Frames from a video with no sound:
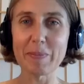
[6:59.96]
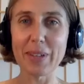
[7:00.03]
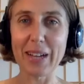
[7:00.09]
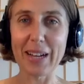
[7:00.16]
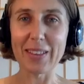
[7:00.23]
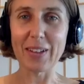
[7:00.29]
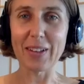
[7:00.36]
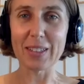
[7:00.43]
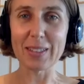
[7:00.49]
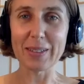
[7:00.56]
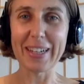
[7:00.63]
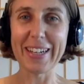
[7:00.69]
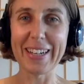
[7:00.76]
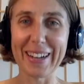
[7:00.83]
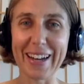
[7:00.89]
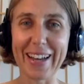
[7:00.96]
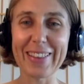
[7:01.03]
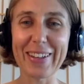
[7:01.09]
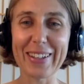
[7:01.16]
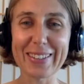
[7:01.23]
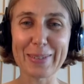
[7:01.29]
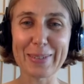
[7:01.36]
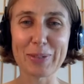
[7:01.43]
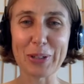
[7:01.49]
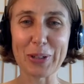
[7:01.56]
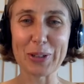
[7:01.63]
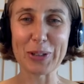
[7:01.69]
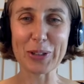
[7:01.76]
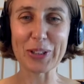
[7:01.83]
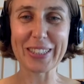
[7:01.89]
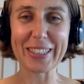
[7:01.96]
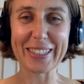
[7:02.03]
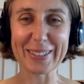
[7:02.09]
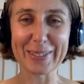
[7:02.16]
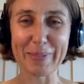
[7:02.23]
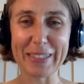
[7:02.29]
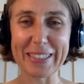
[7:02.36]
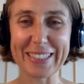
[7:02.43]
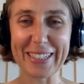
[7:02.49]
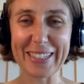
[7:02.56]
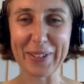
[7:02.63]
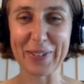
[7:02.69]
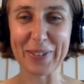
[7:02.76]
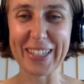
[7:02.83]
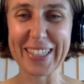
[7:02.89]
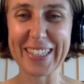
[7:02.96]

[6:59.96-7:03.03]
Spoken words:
I lost some social skills myself in